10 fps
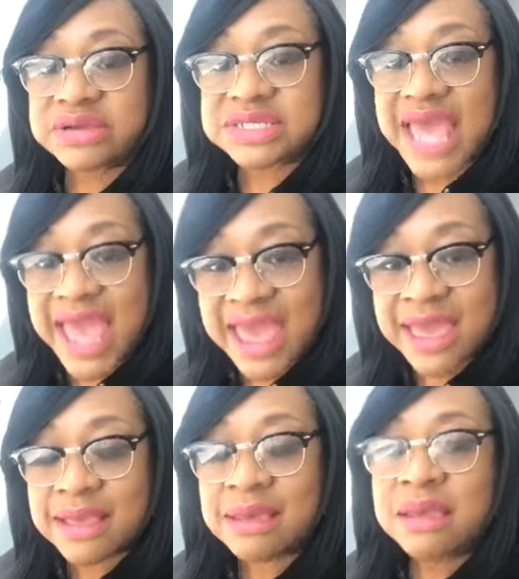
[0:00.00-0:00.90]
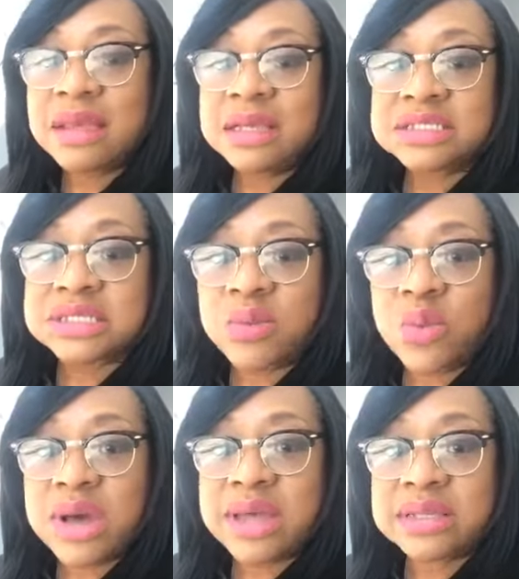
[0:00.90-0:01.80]
Tag
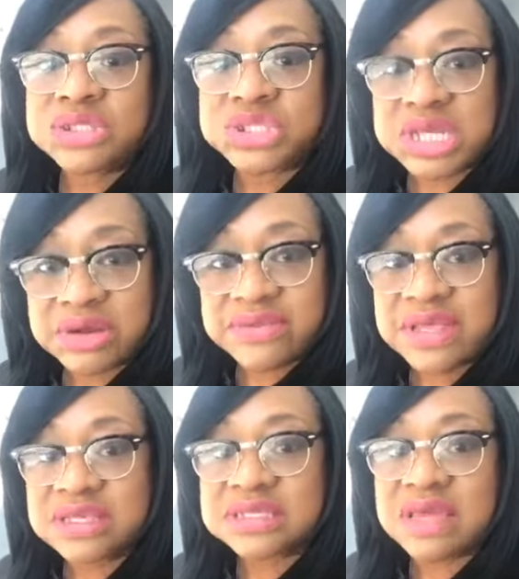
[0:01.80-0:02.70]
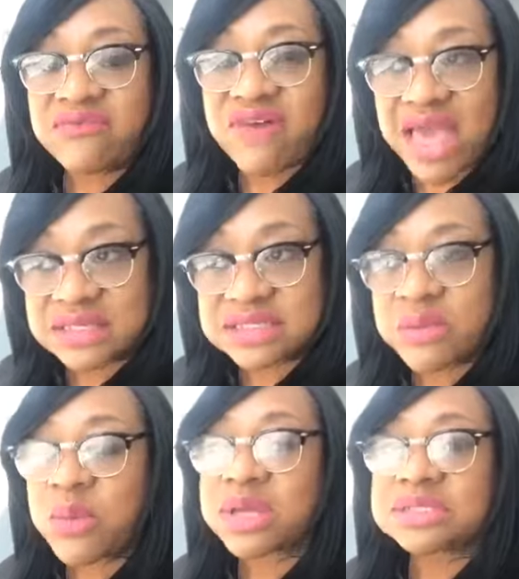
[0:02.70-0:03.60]
someone, share this, invite
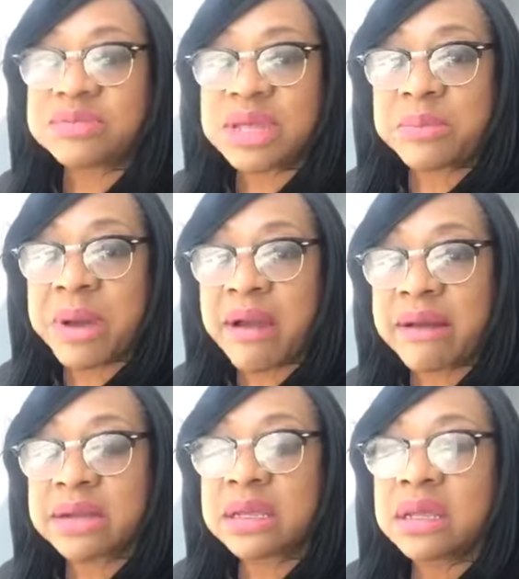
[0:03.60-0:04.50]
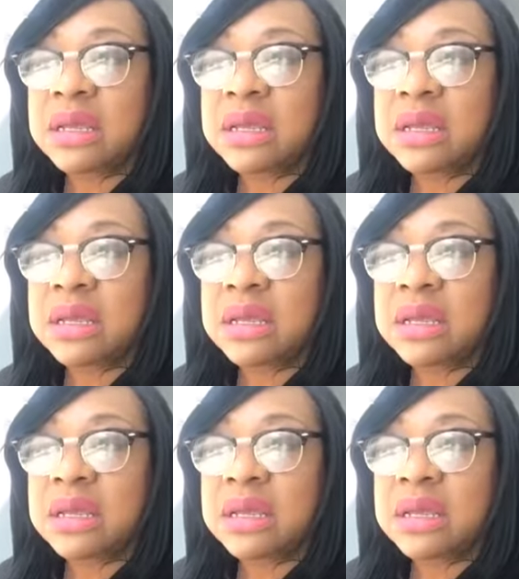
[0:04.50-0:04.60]
someone to be a part